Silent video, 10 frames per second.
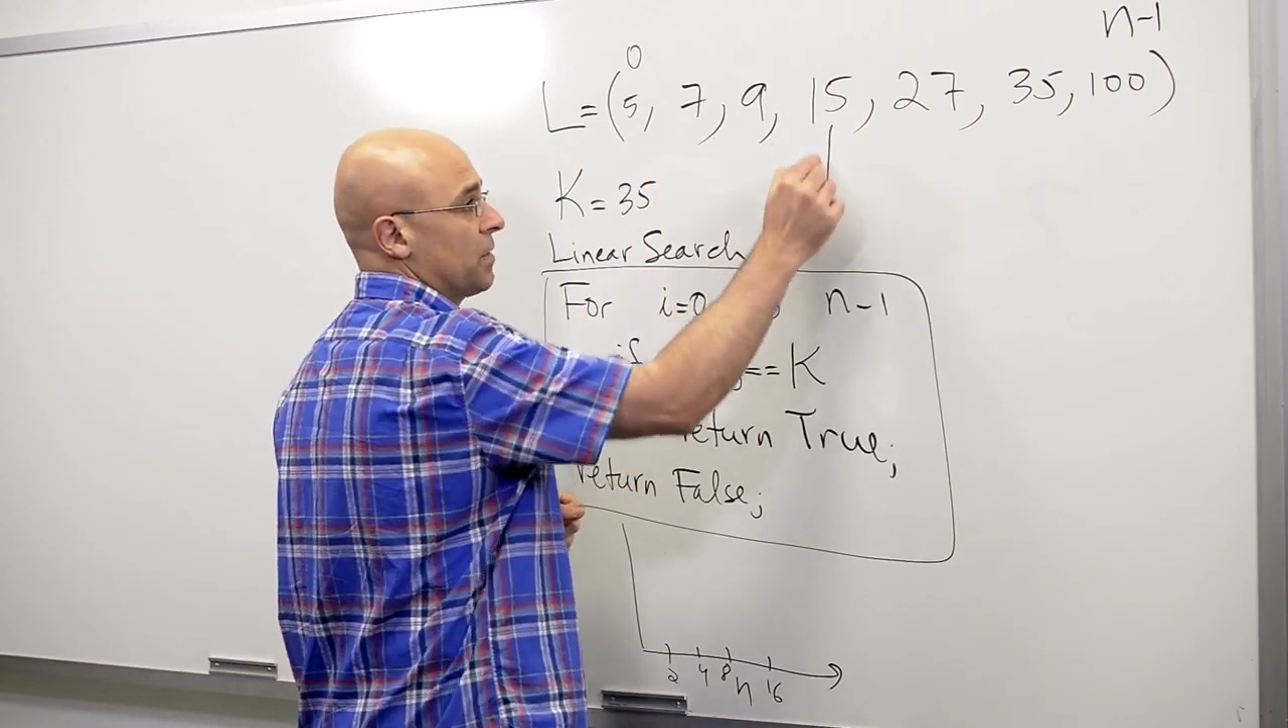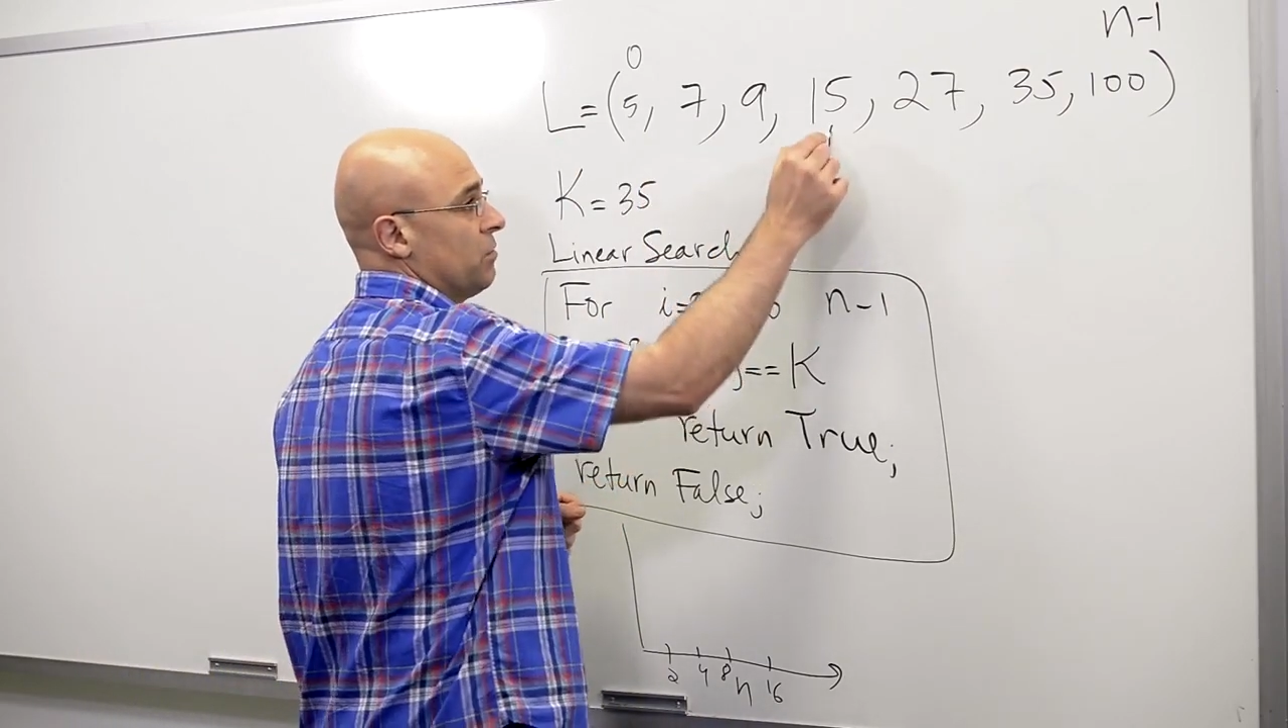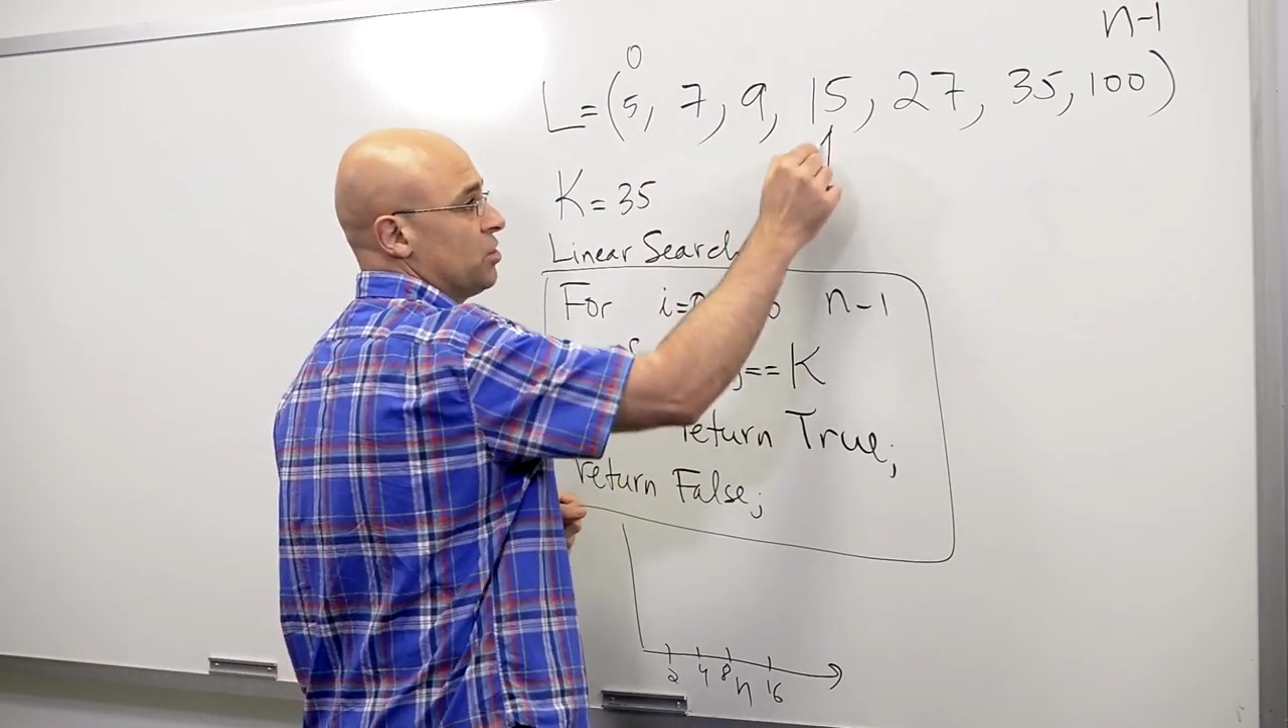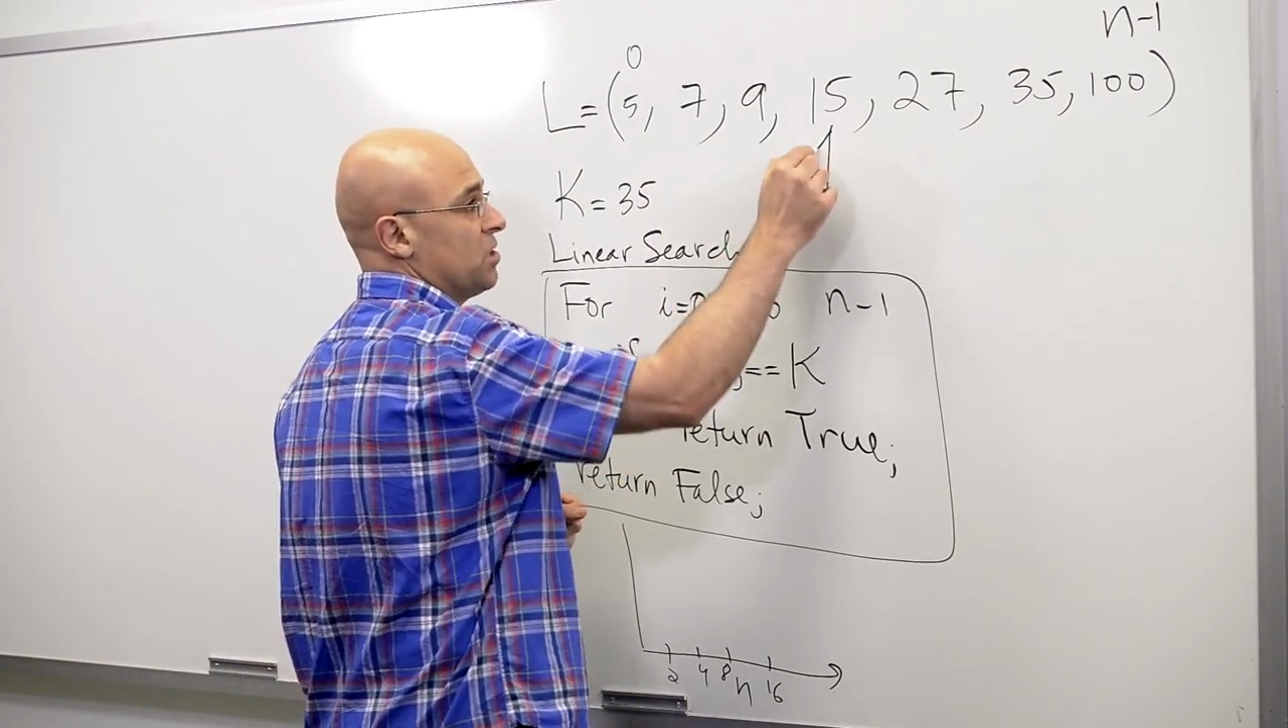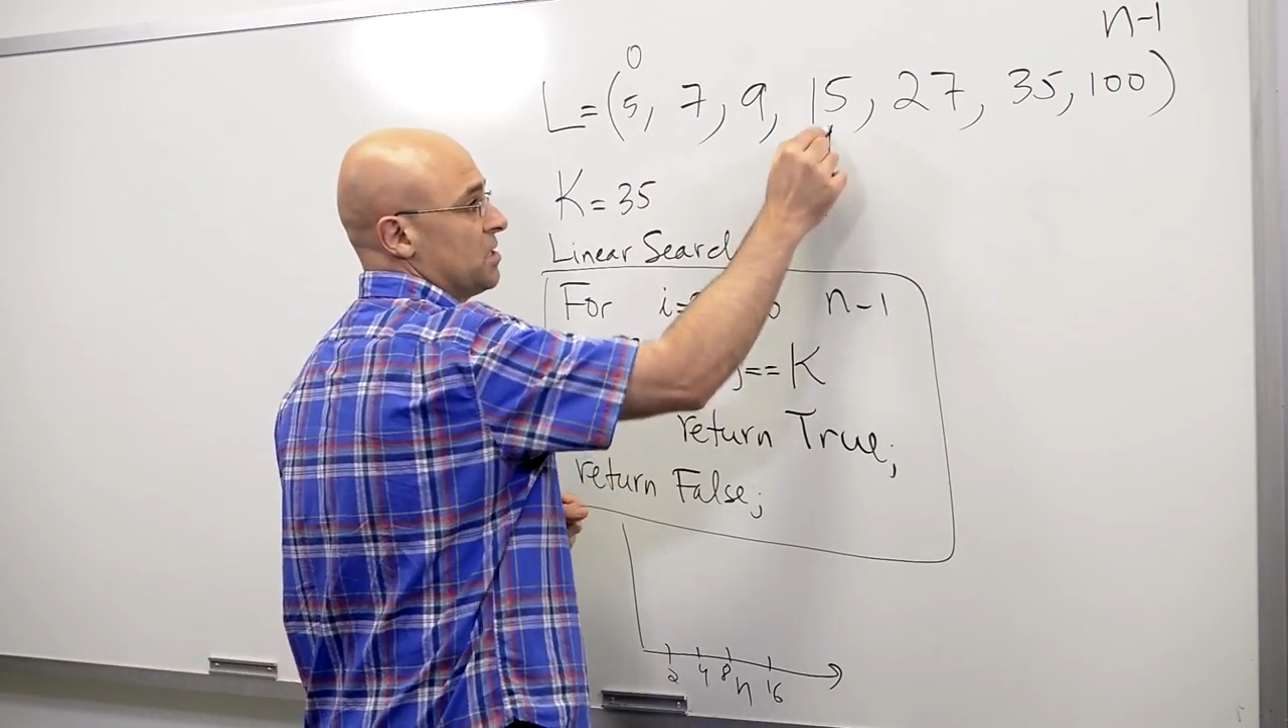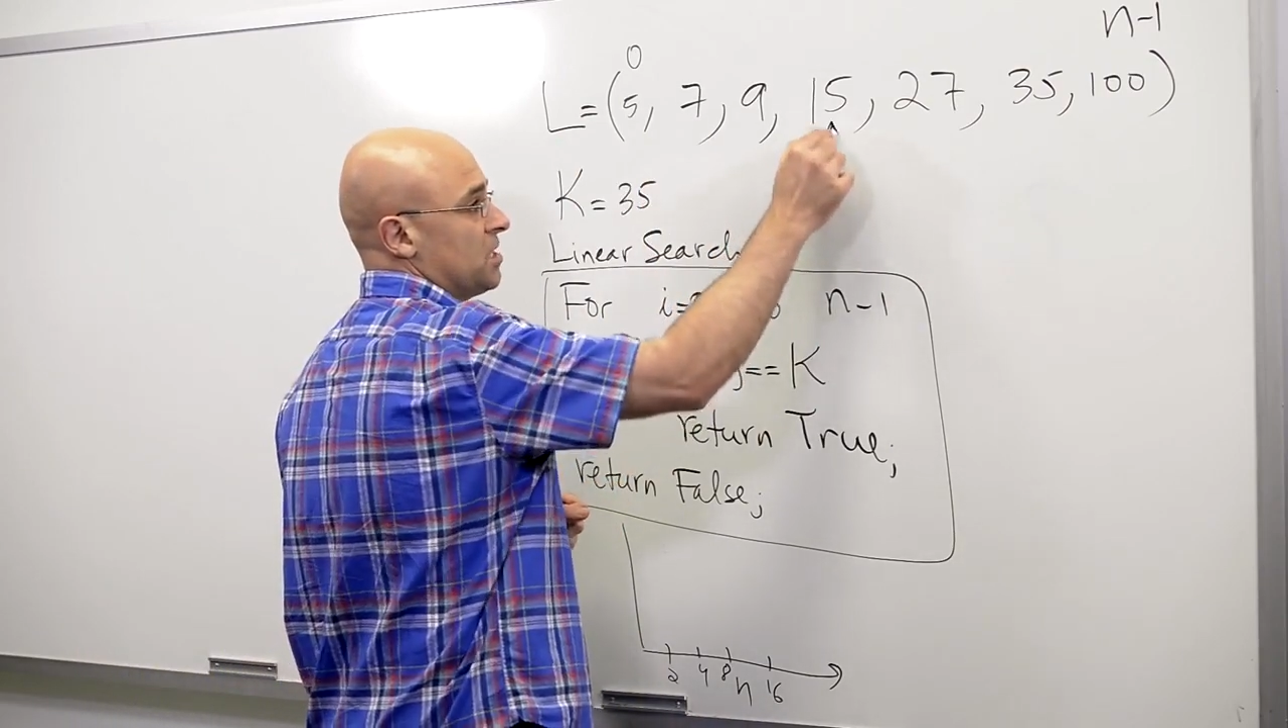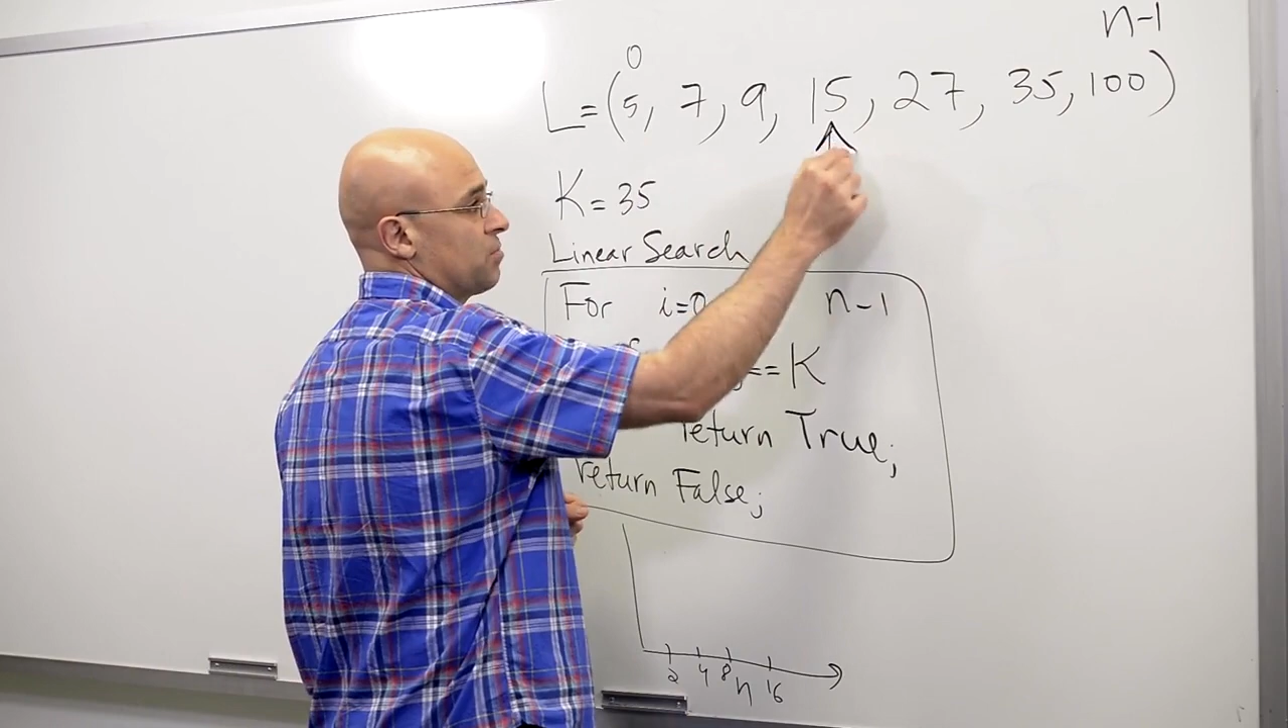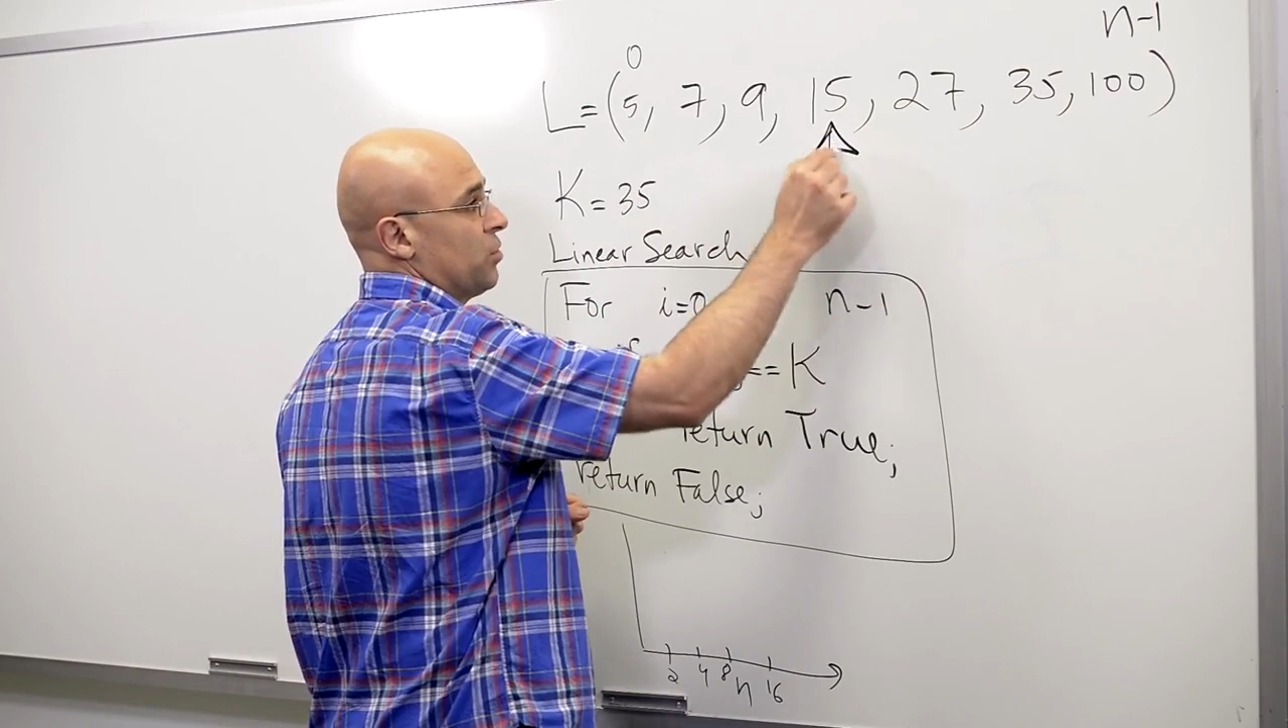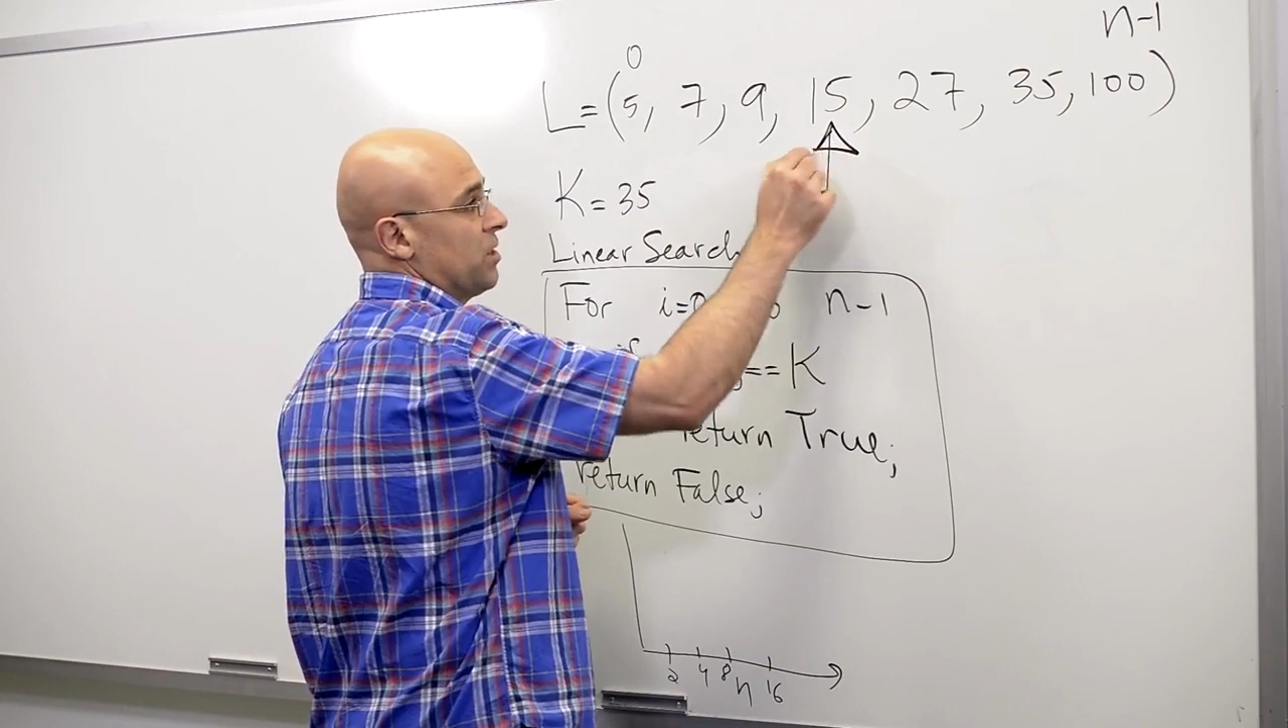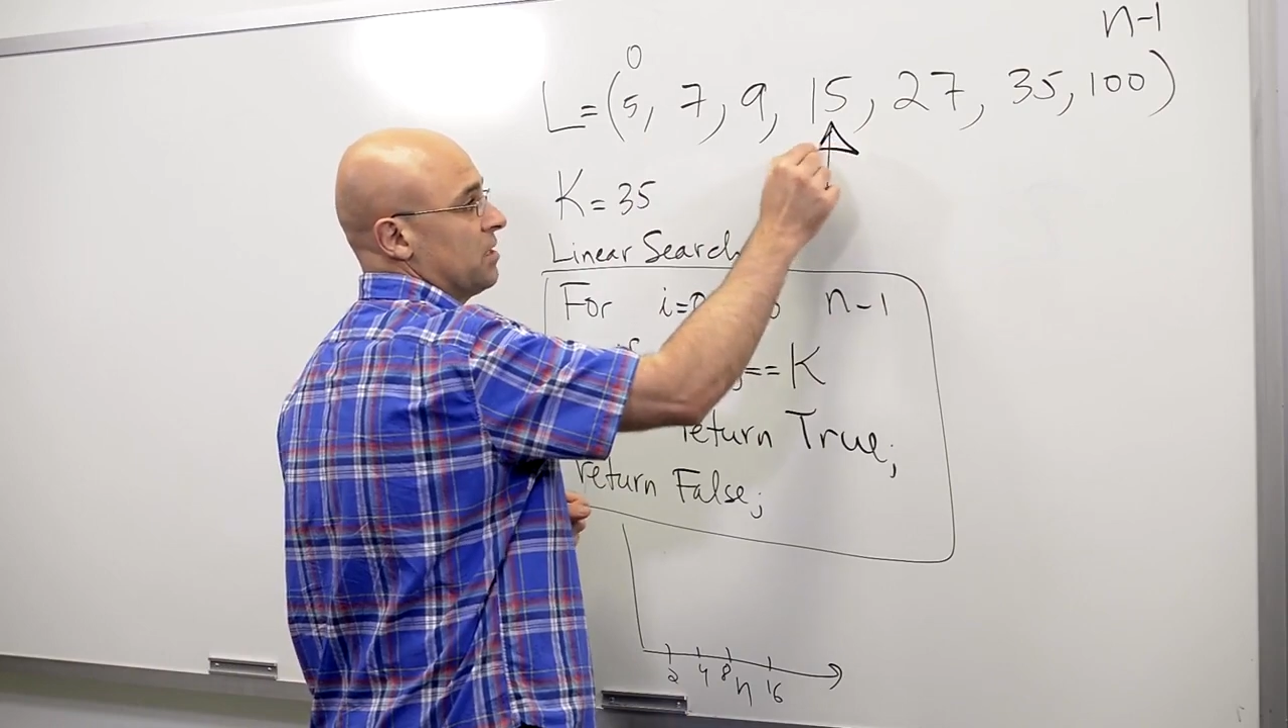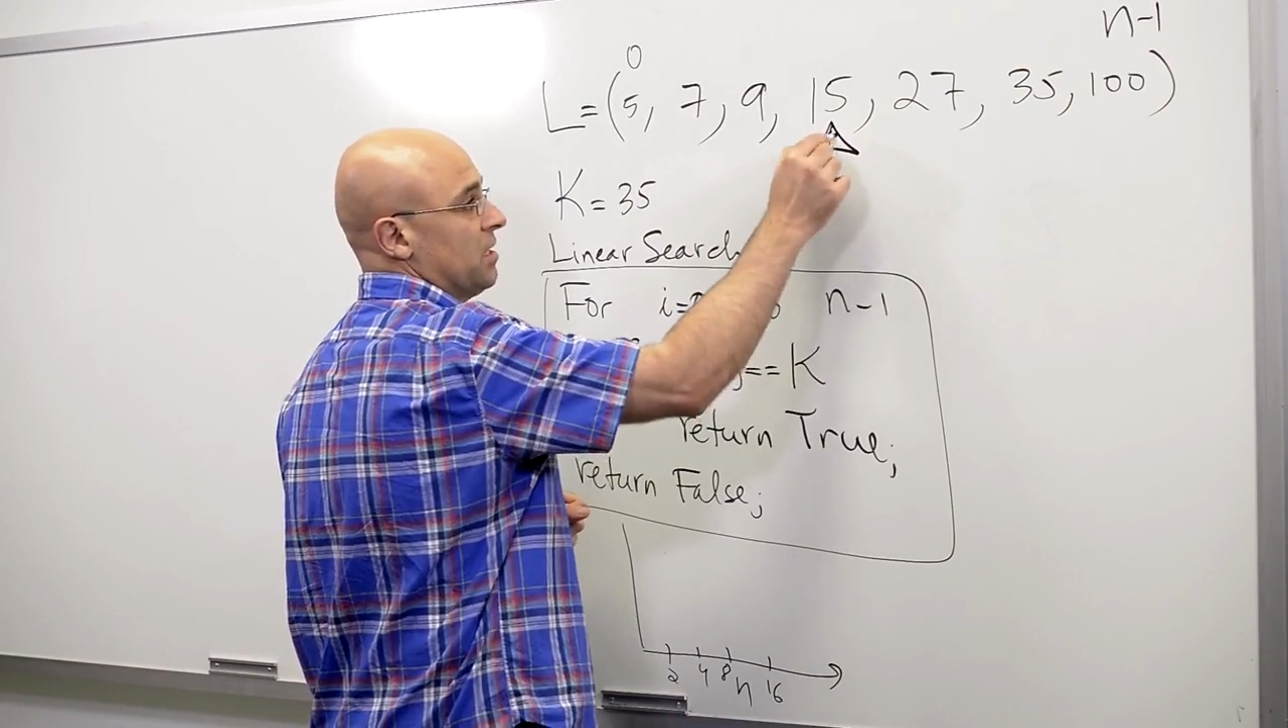which is this point